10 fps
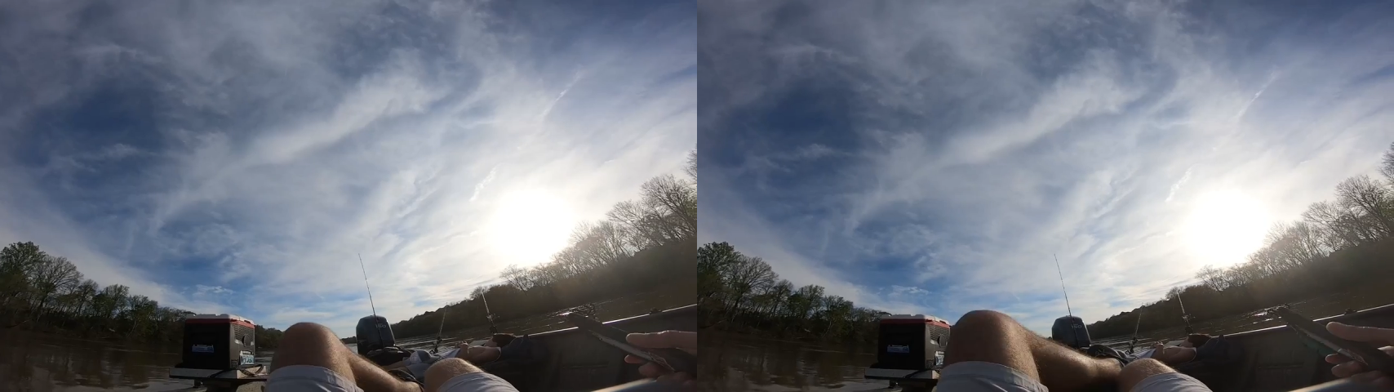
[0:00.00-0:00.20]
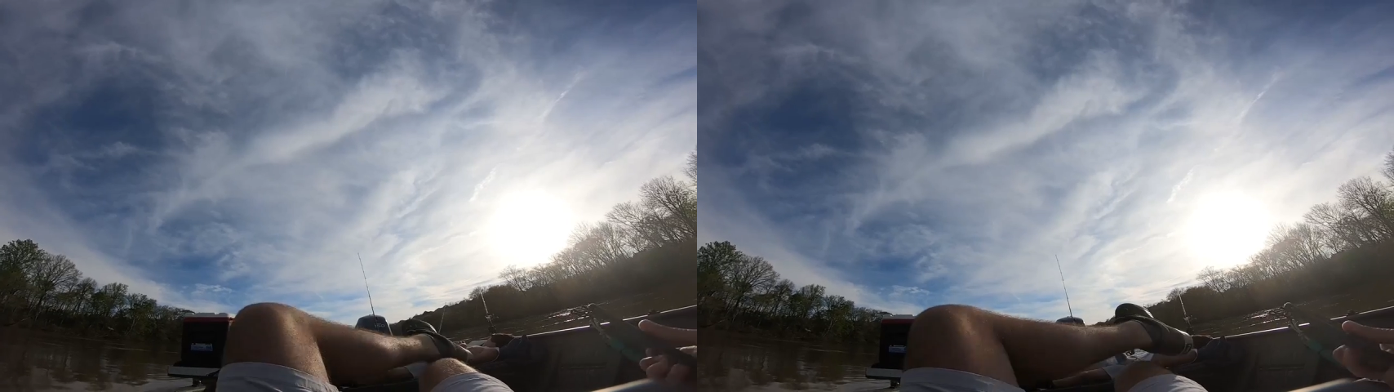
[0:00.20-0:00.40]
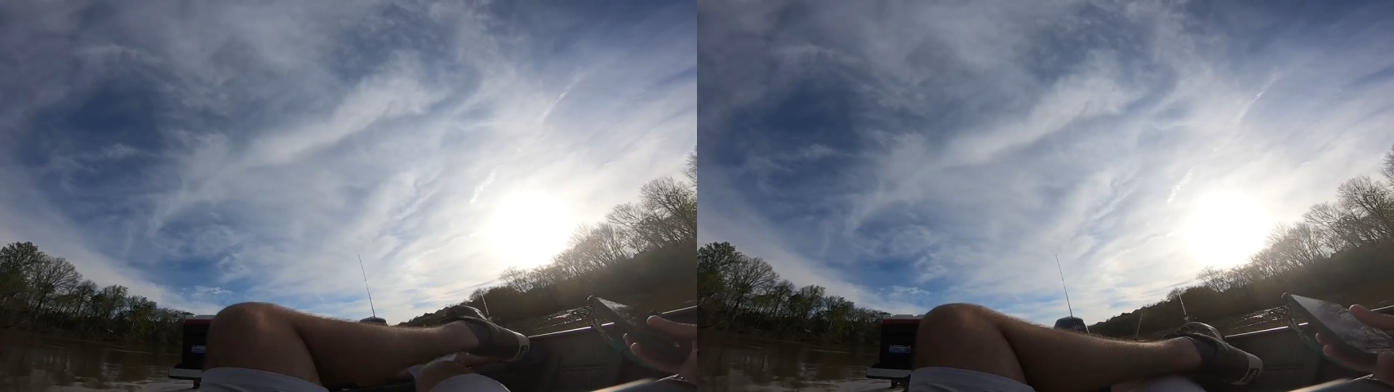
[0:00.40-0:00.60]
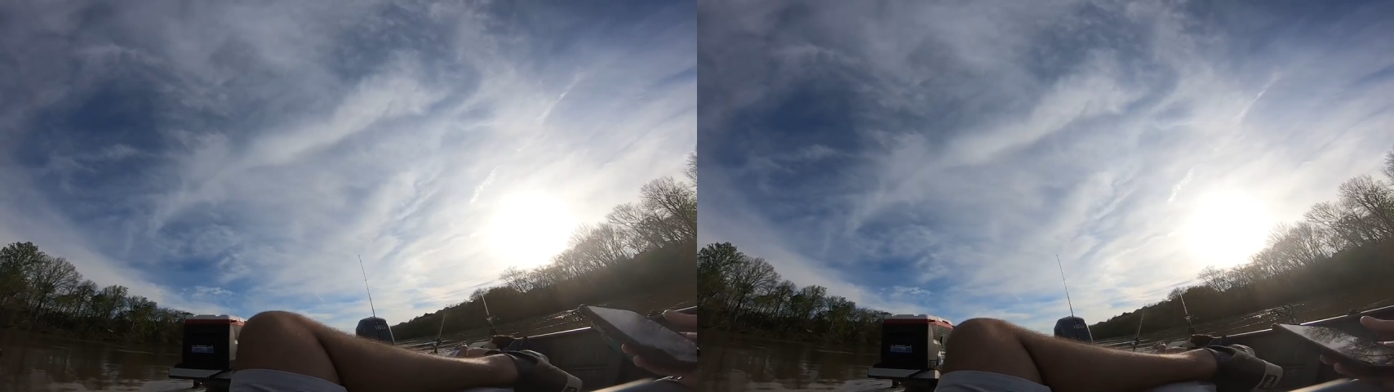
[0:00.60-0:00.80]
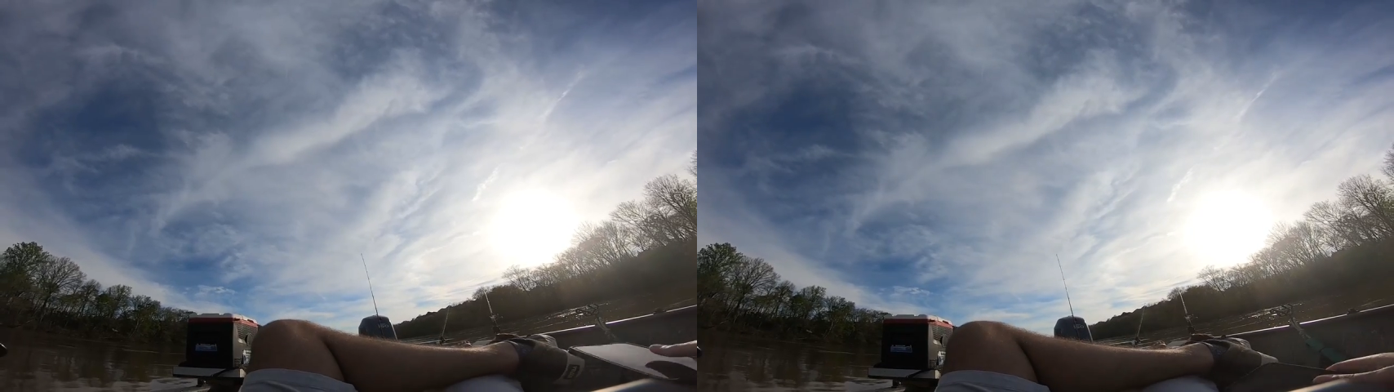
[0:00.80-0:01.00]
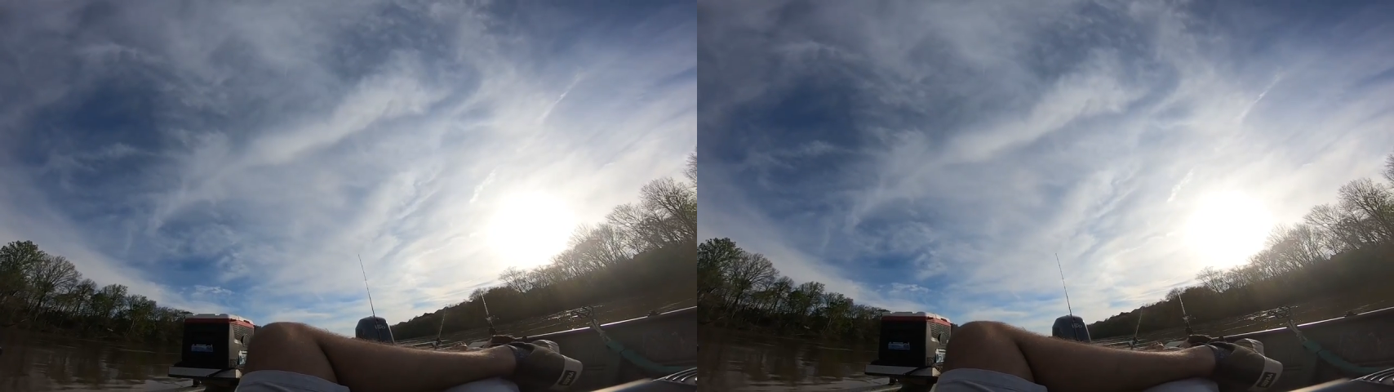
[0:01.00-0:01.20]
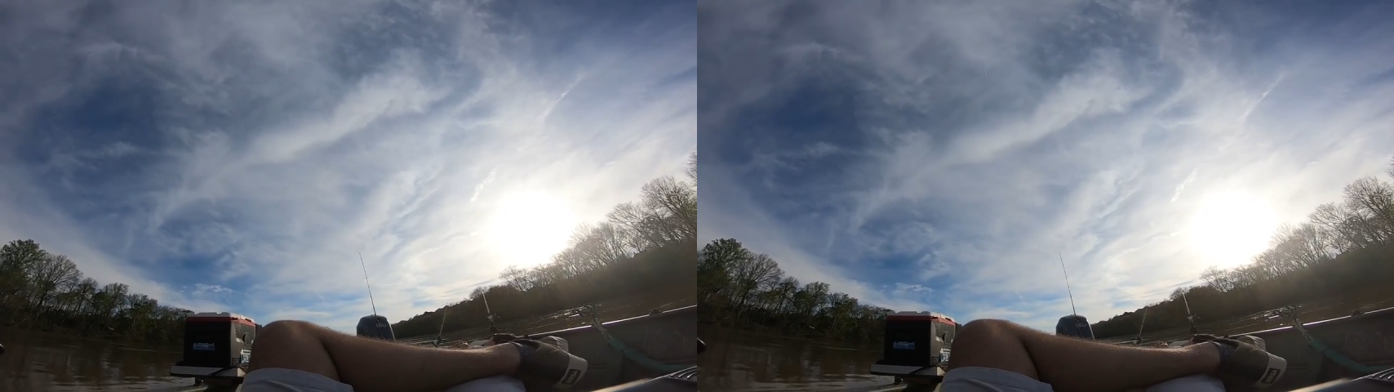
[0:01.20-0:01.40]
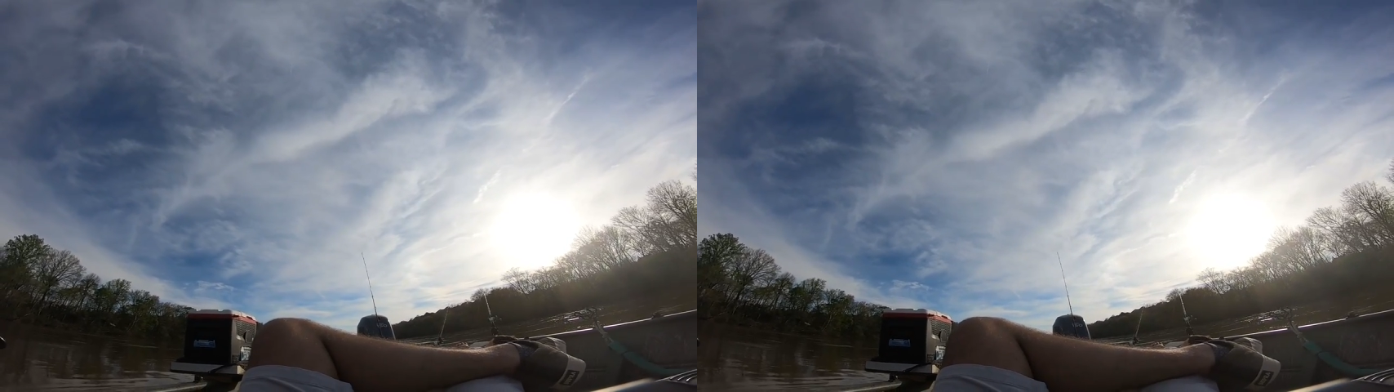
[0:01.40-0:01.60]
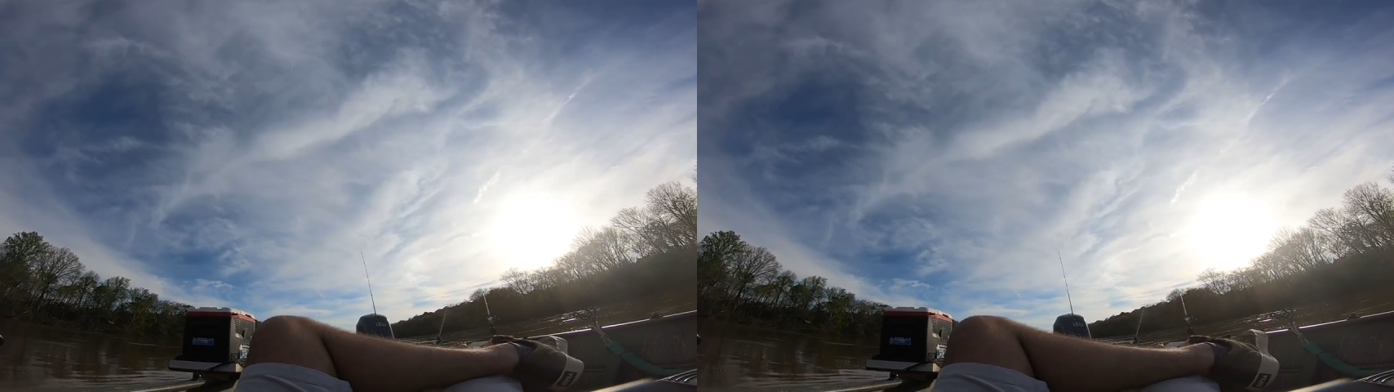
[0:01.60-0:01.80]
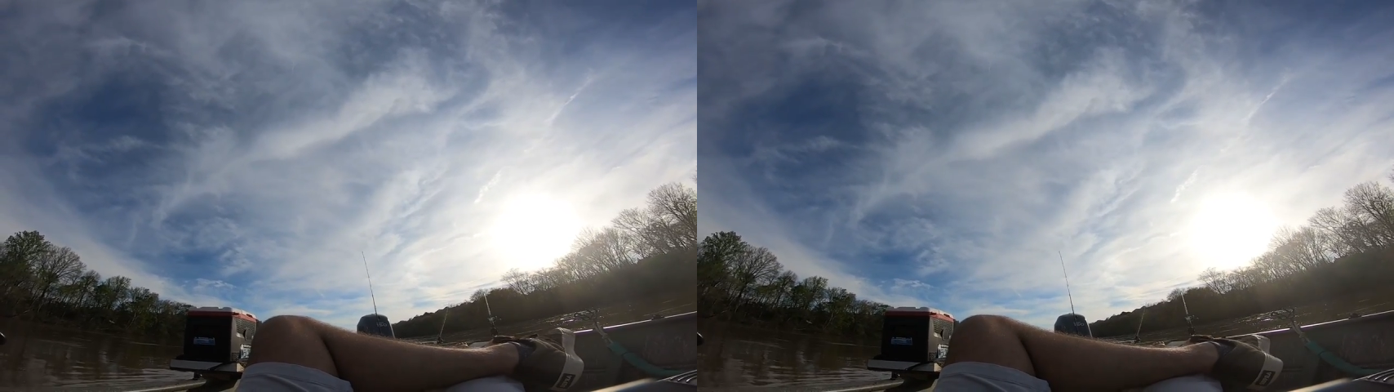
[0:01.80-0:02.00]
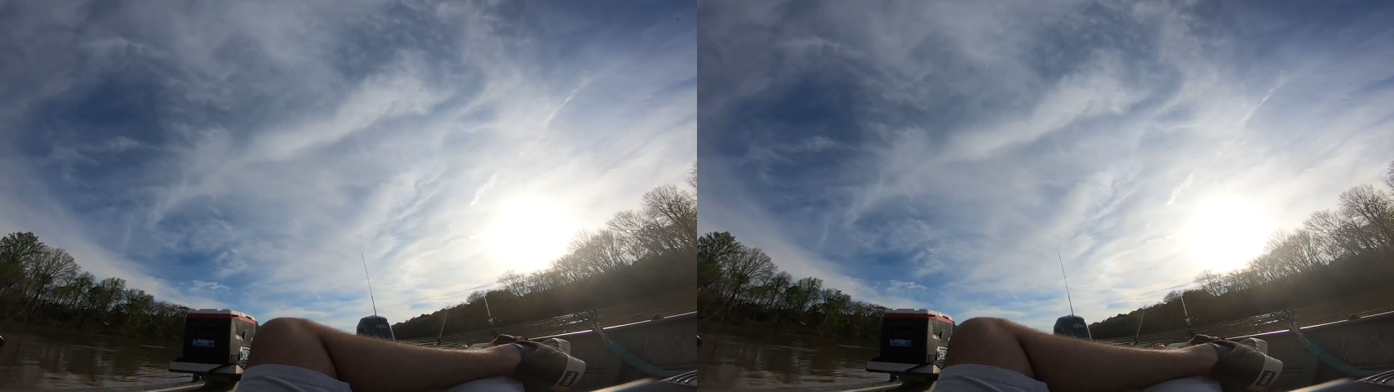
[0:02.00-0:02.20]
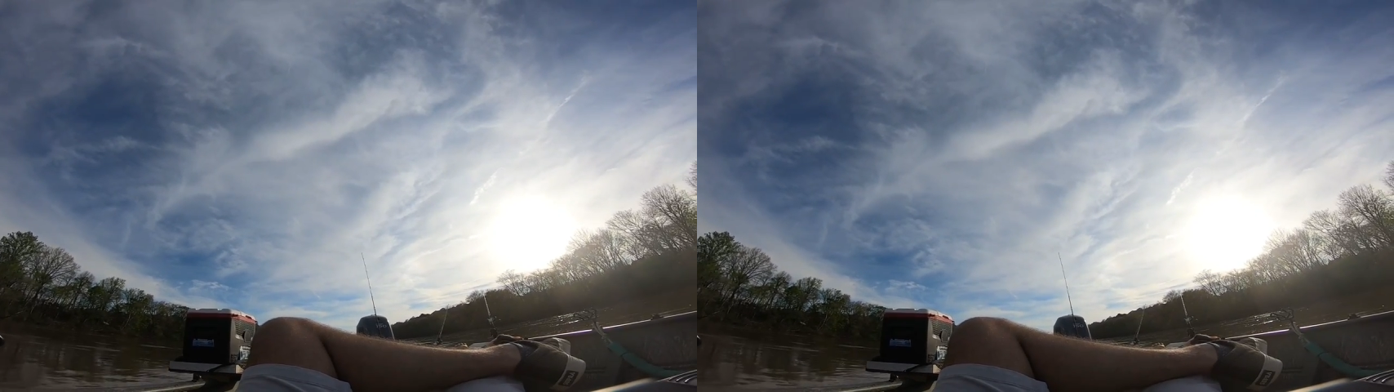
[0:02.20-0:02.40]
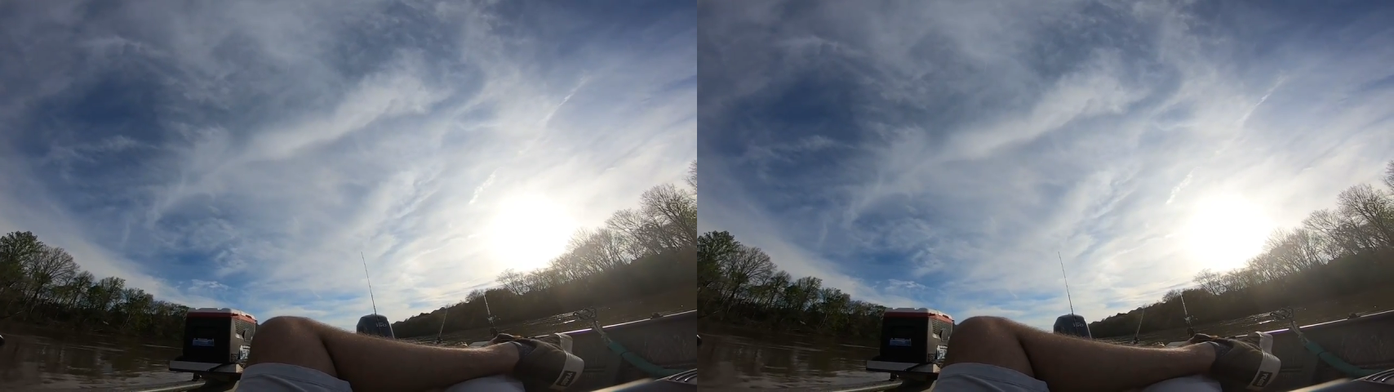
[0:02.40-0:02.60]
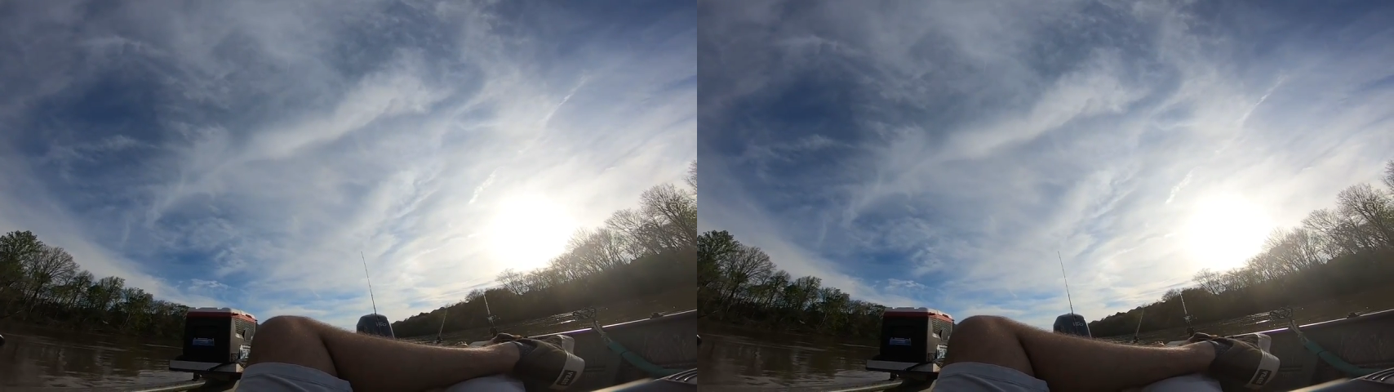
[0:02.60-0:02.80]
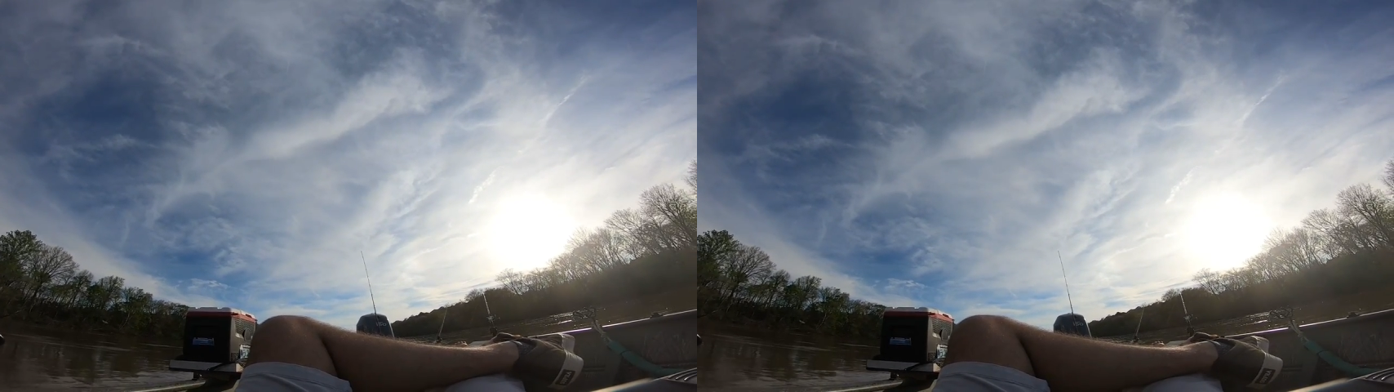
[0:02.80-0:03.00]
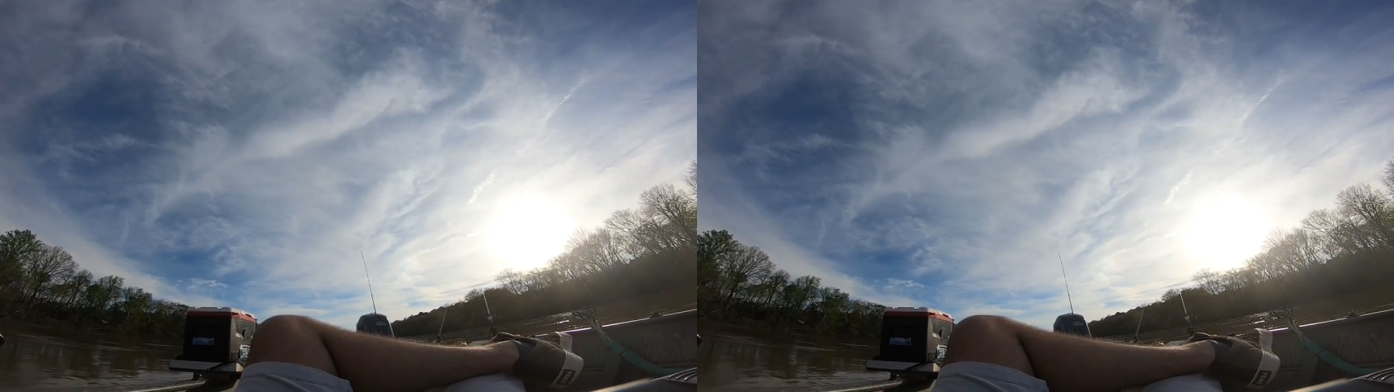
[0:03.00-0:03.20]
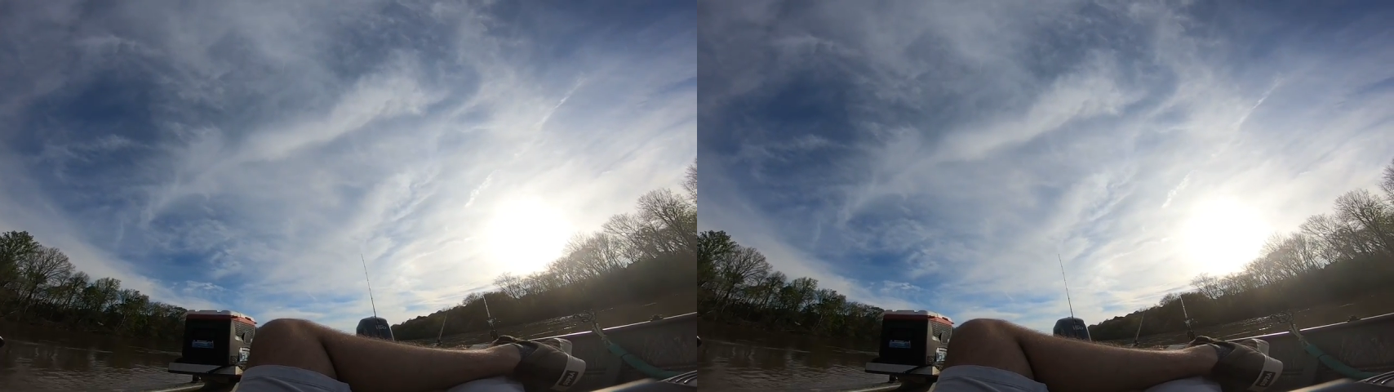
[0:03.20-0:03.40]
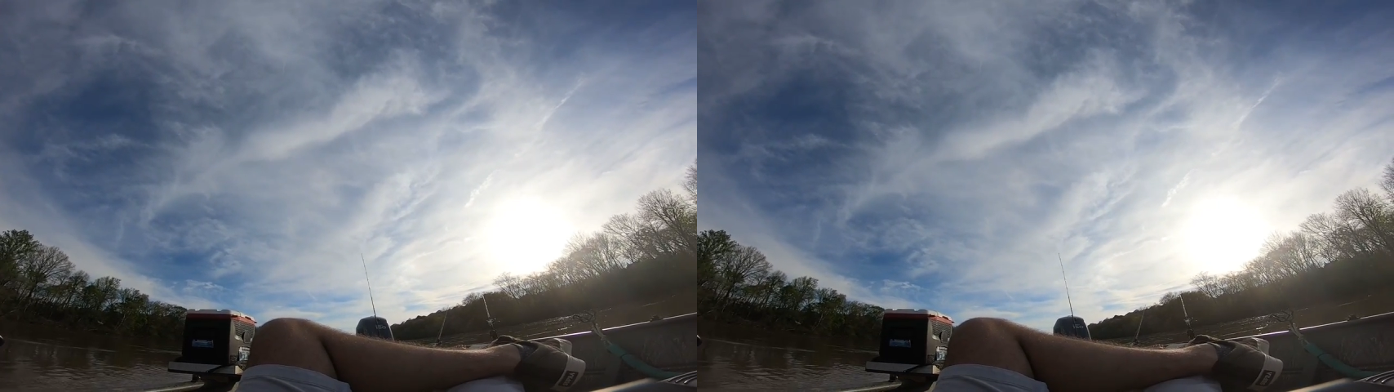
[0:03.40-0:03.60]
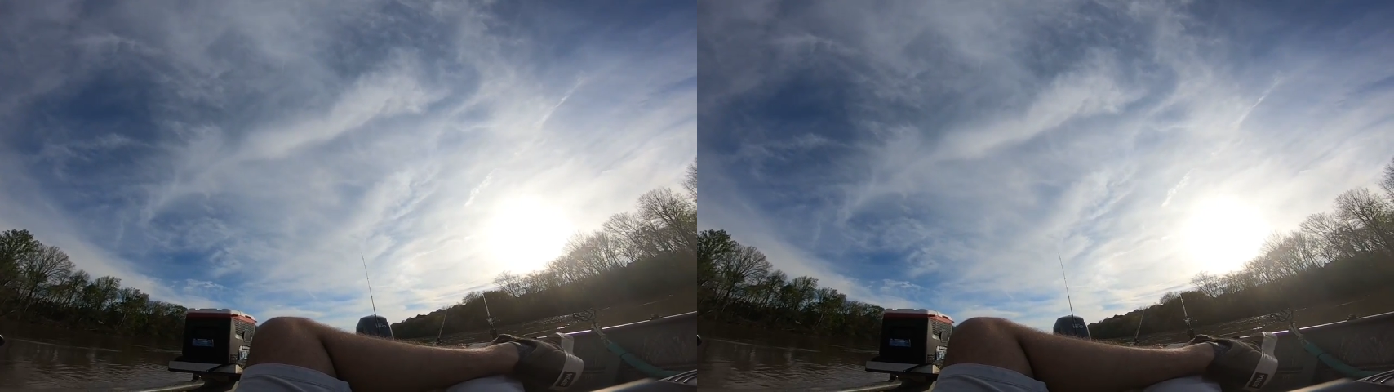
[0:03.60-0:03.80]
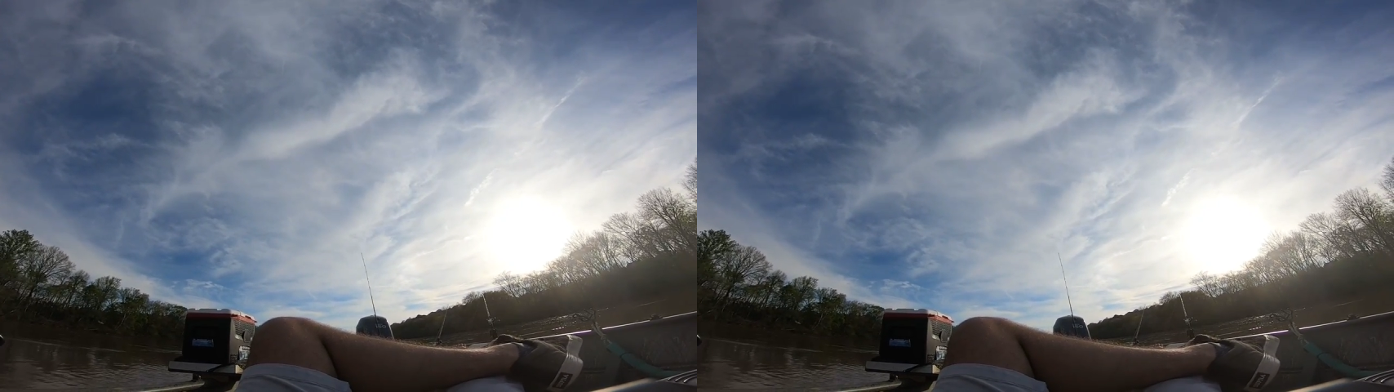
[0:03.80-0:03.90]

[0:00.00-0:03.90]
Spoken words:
No face is visible, so there are no lips to read.